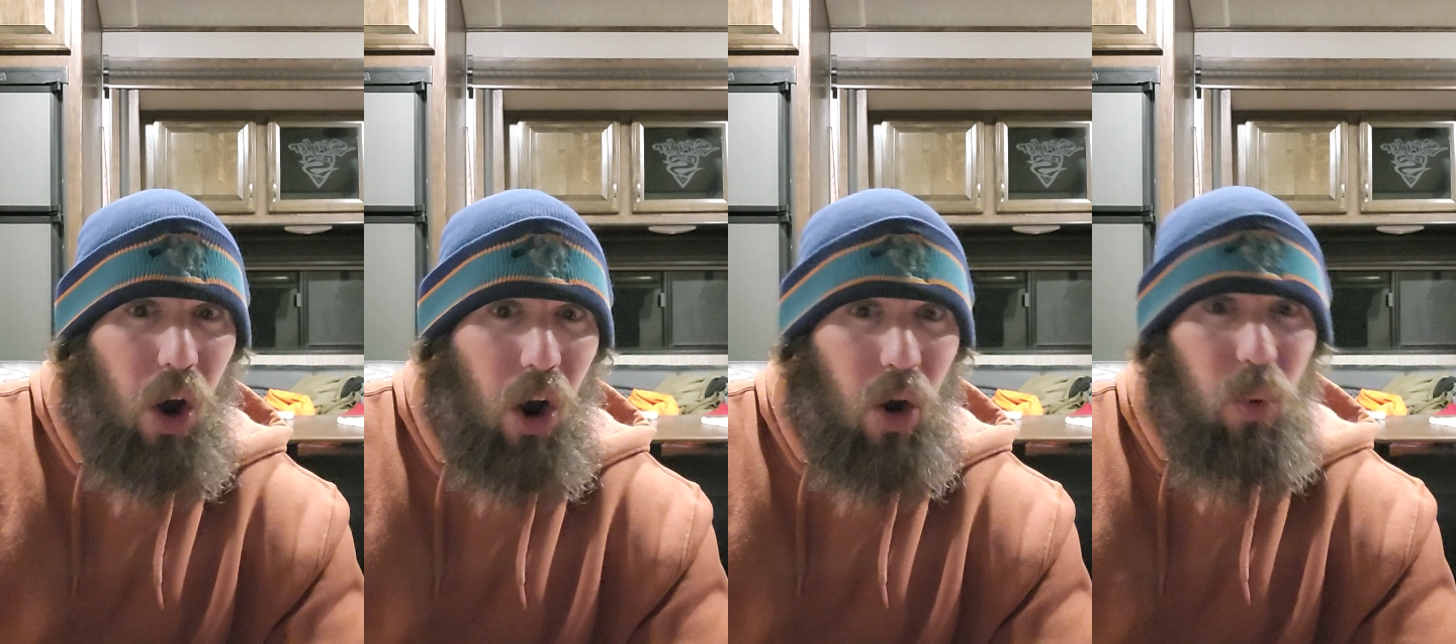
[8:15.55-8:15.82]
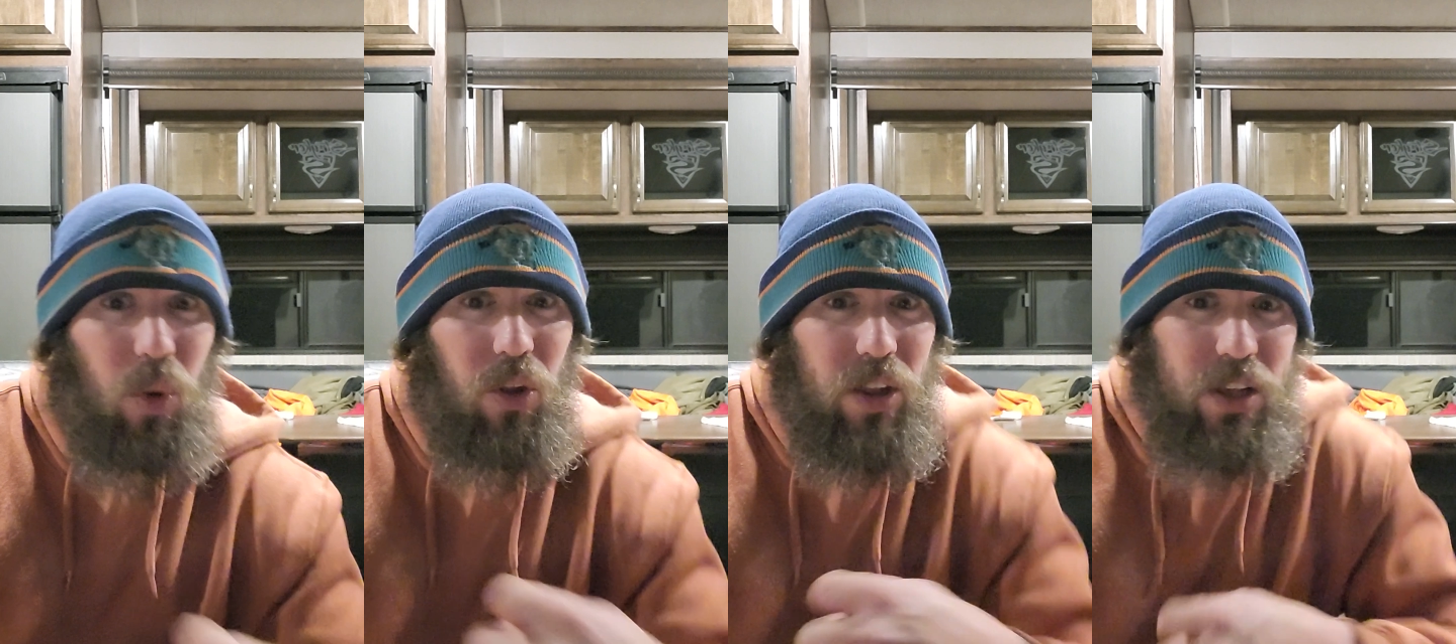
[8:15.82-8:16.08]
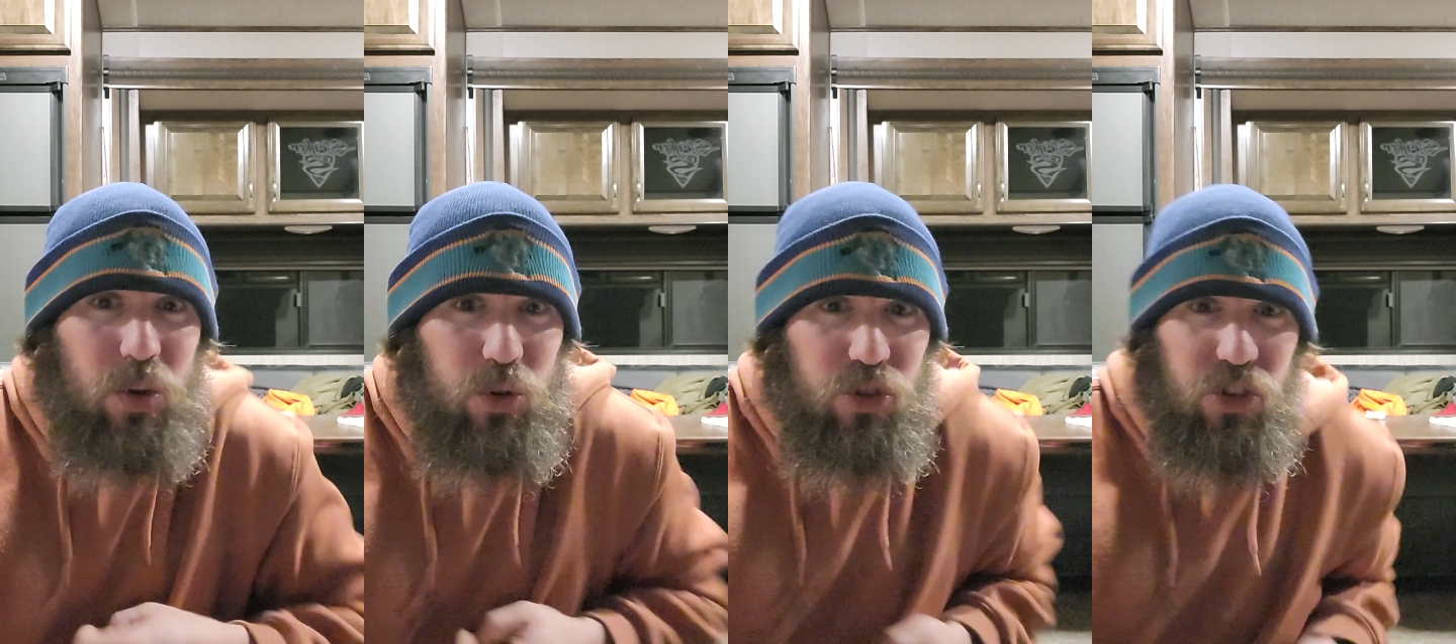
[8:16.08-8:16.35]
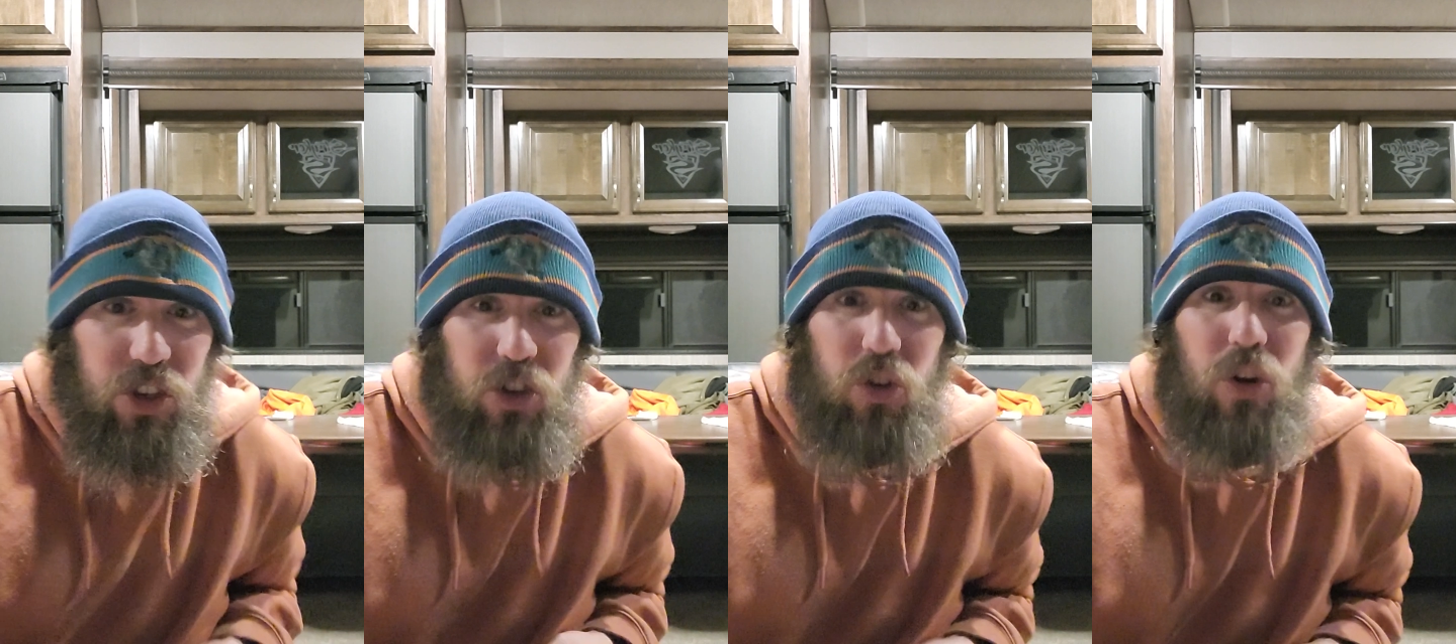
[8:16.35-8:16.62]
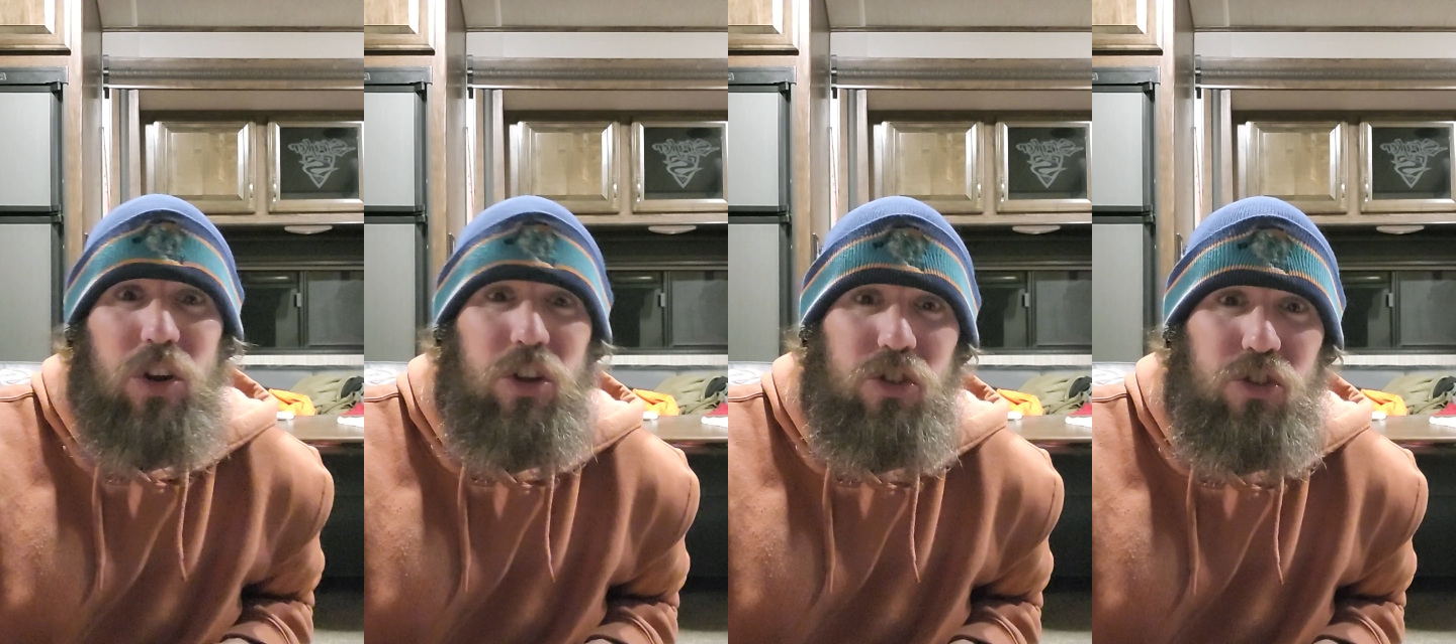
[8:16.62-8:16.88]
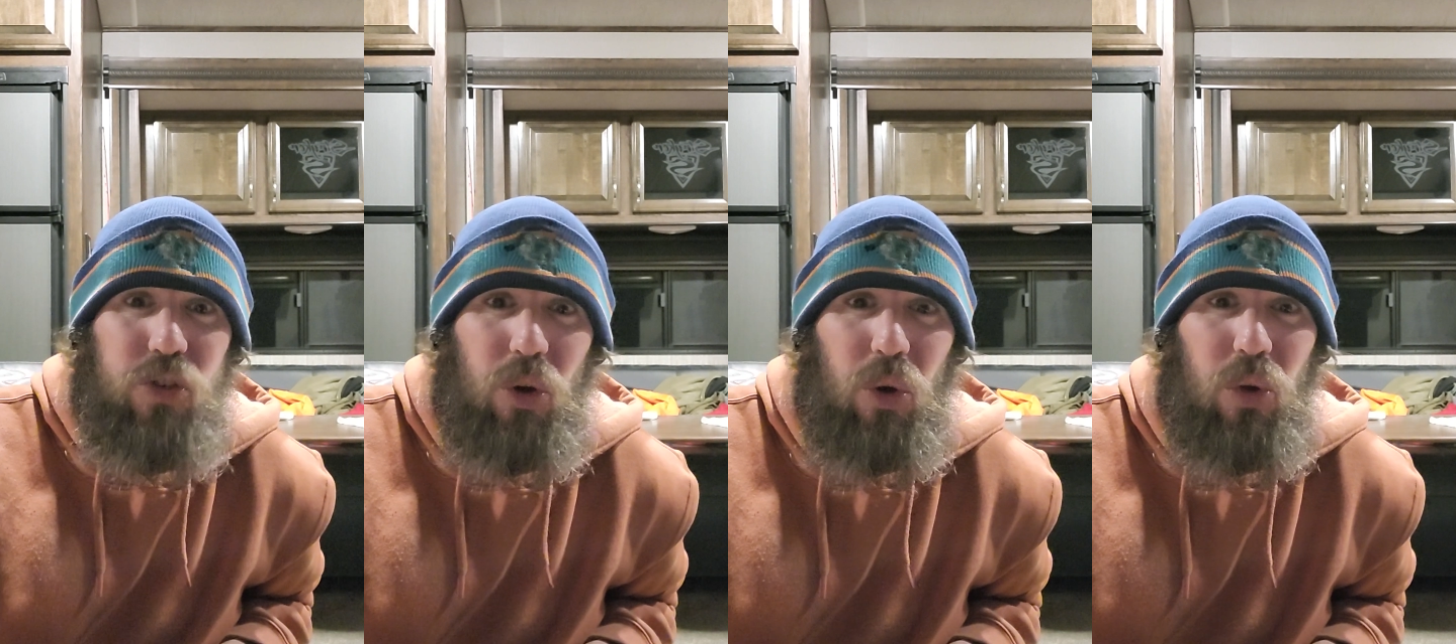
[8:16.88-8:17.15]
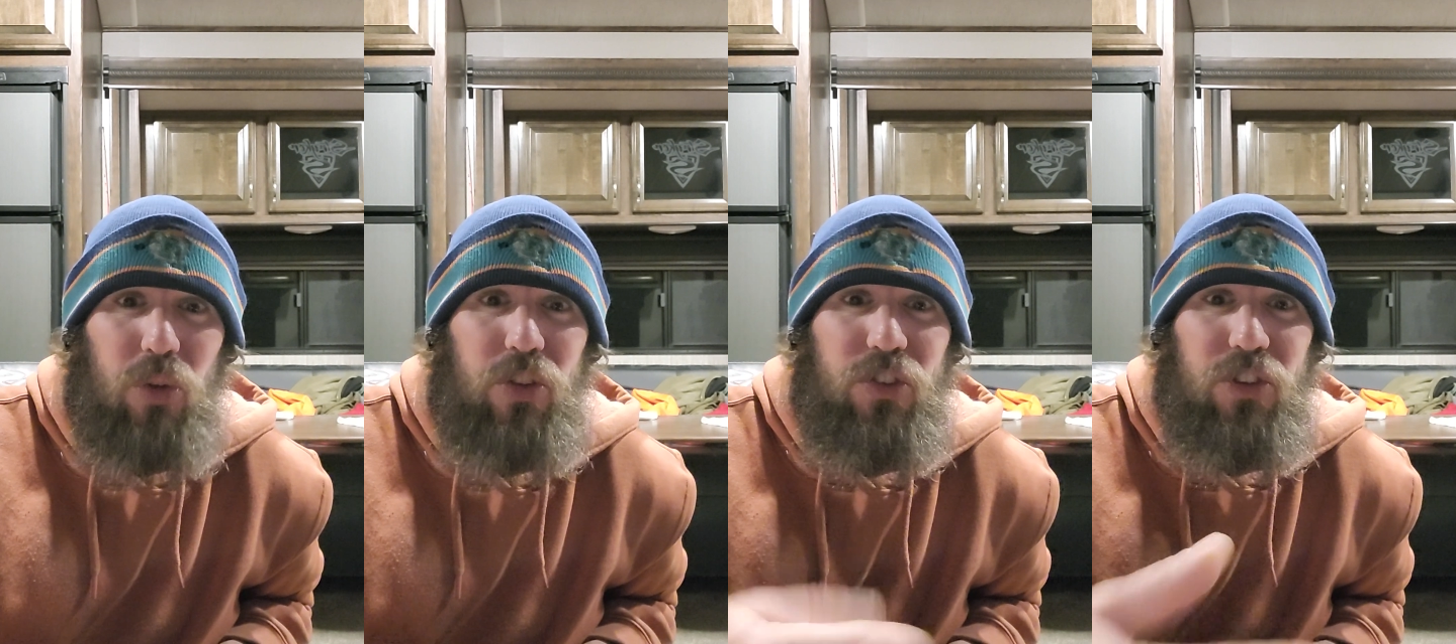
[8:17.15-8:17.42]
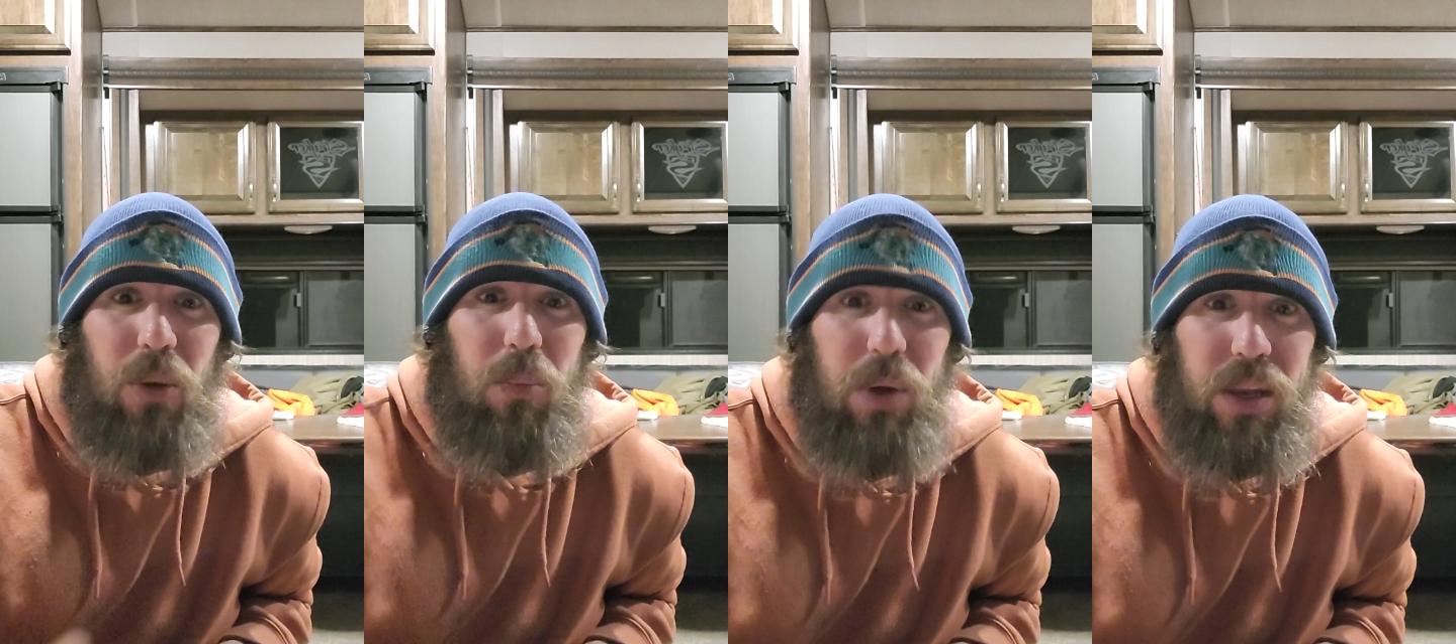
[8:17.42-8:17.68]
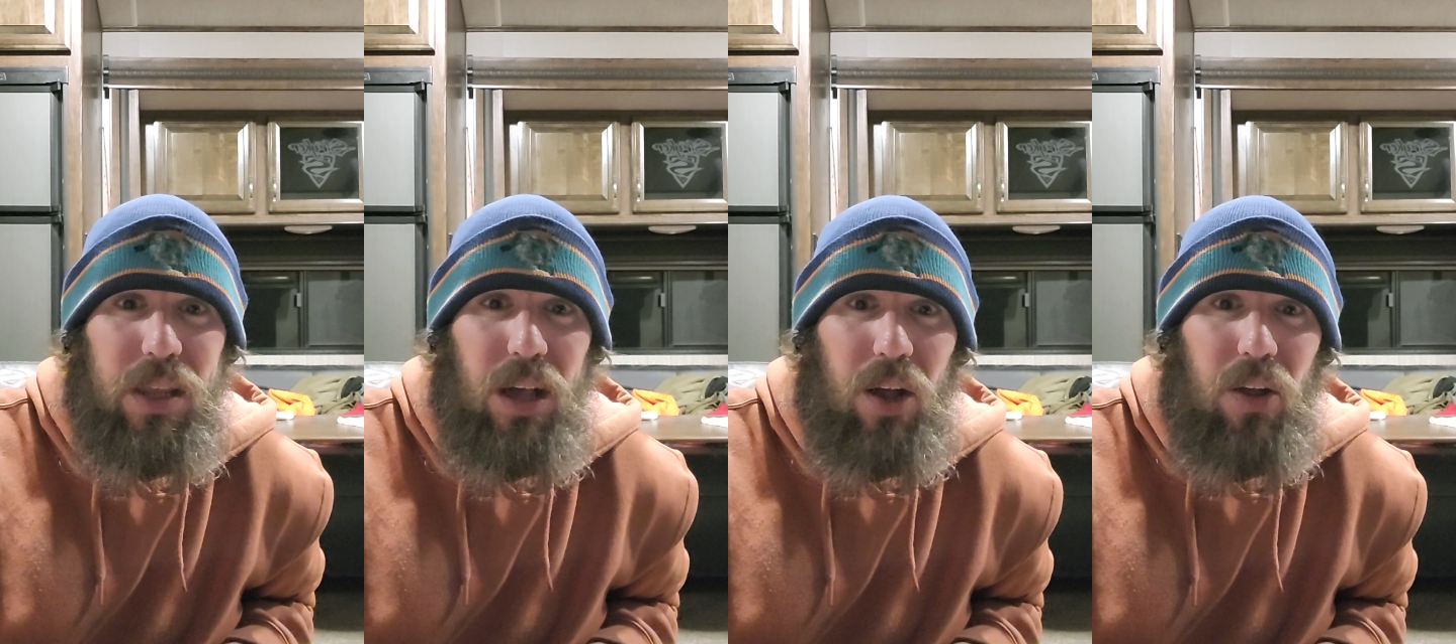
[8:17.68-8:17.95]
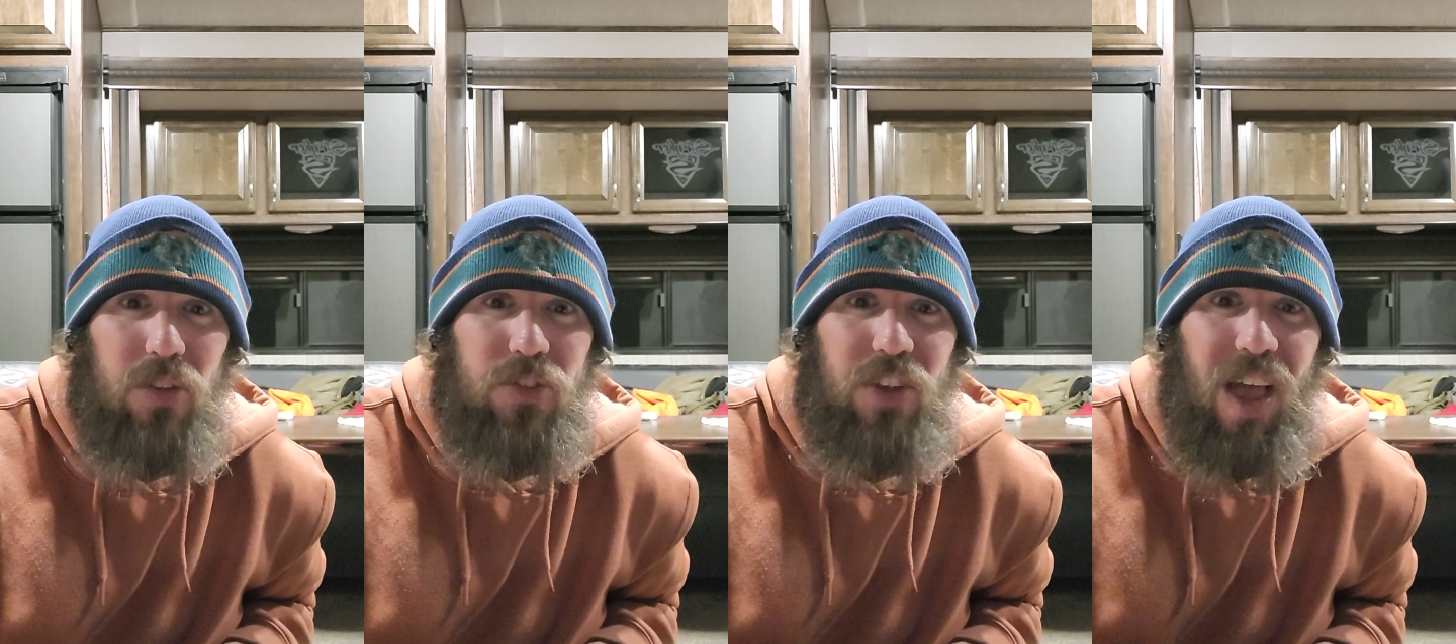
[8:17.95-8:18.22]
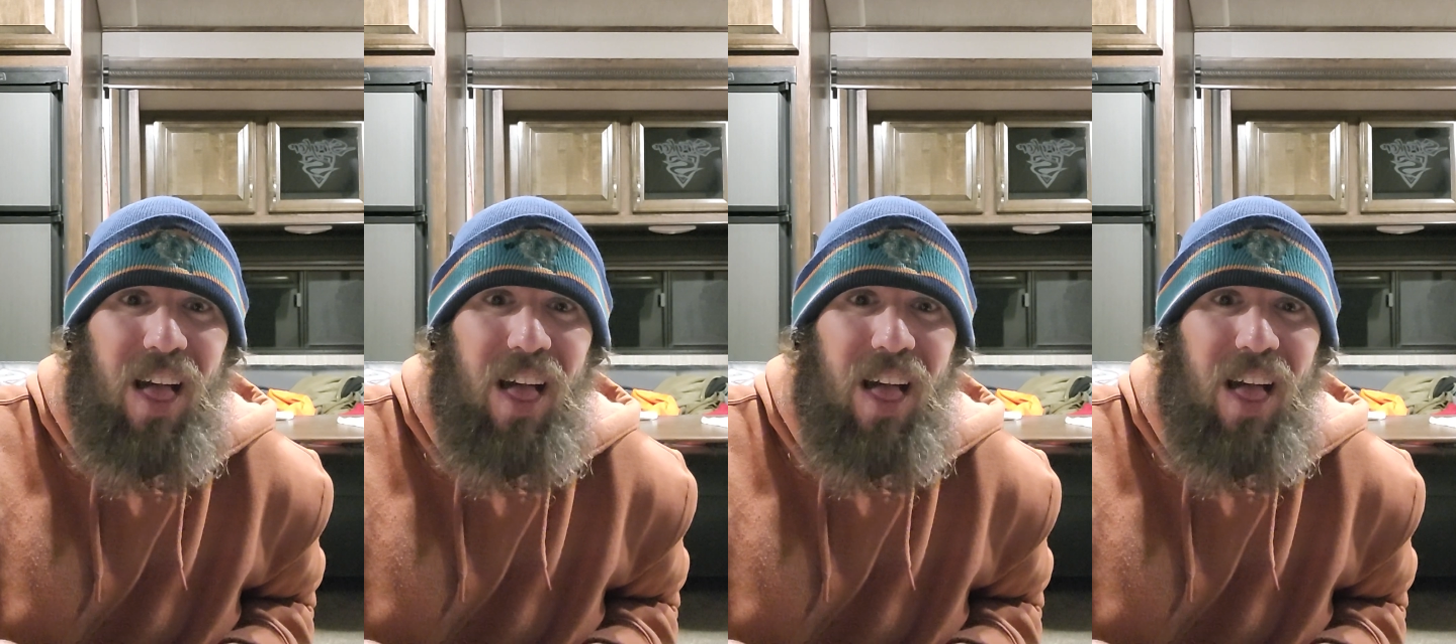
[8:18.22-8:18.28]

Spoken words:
are relinquishing your control to somebody else,